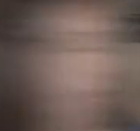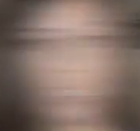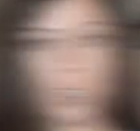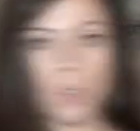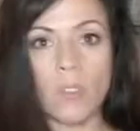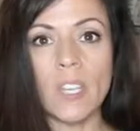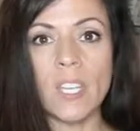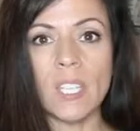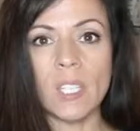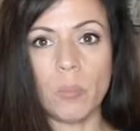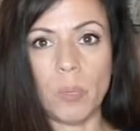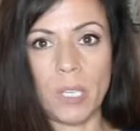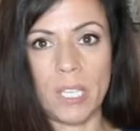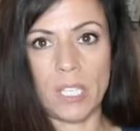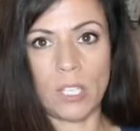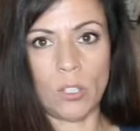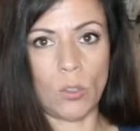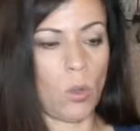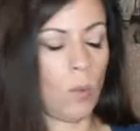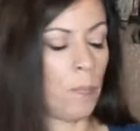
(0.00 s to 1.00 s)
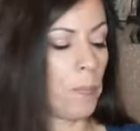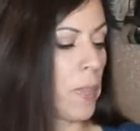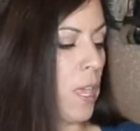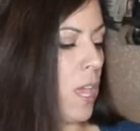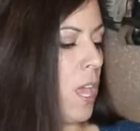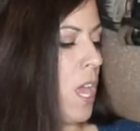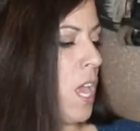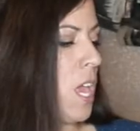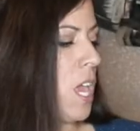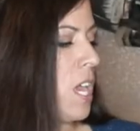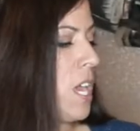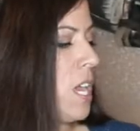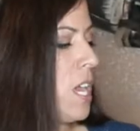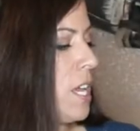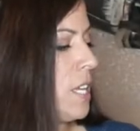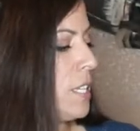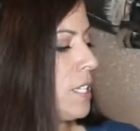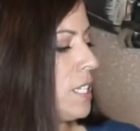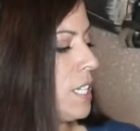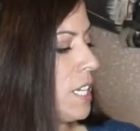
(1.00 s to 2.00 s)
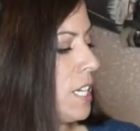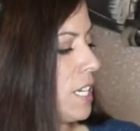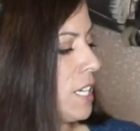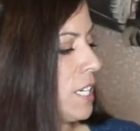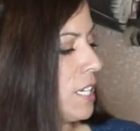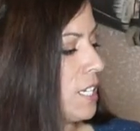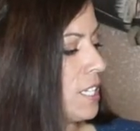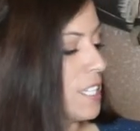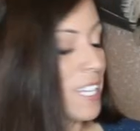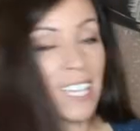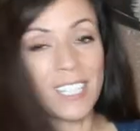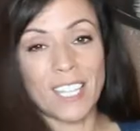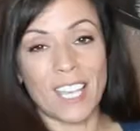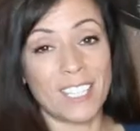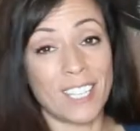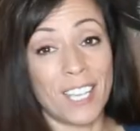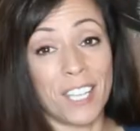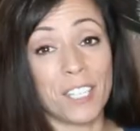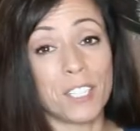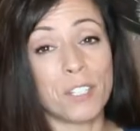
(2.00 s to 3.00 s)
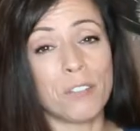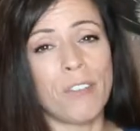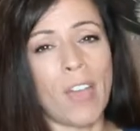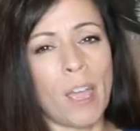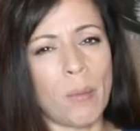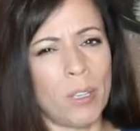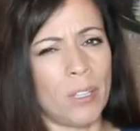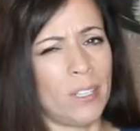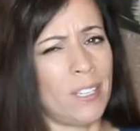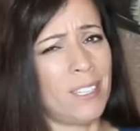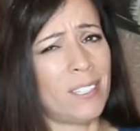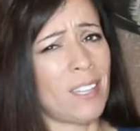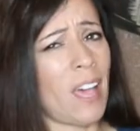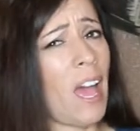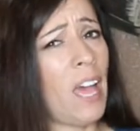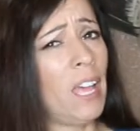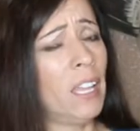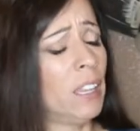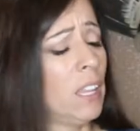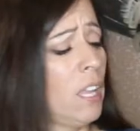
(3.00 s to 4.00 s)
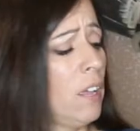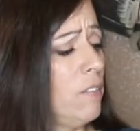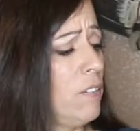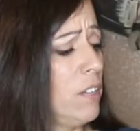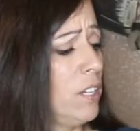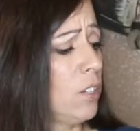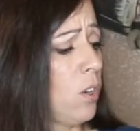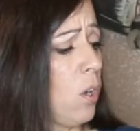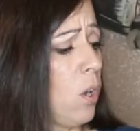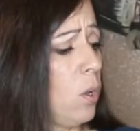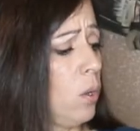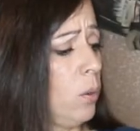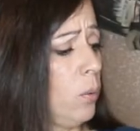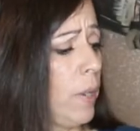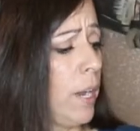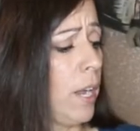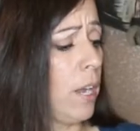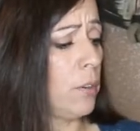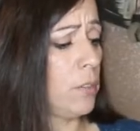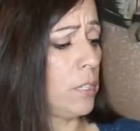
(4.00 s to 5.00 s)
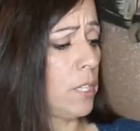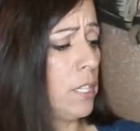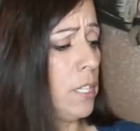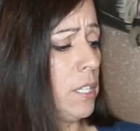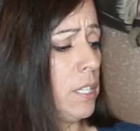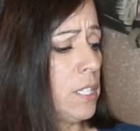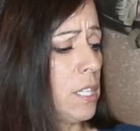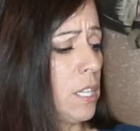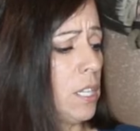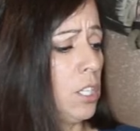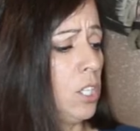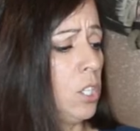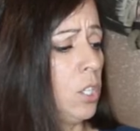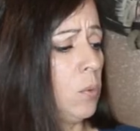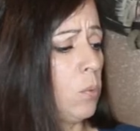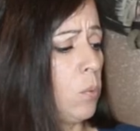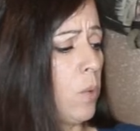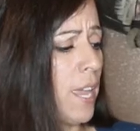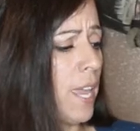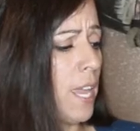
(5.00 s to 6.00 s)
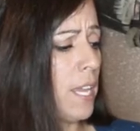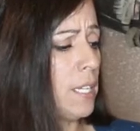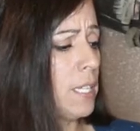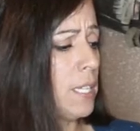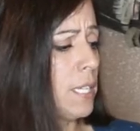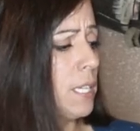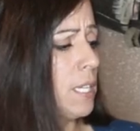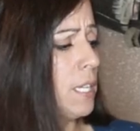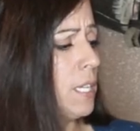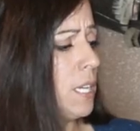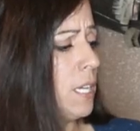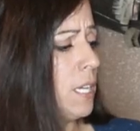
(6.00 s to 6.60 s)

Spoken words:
So this pistol, it is, as I said, it's fabulous. I love it all around. It's a good weight.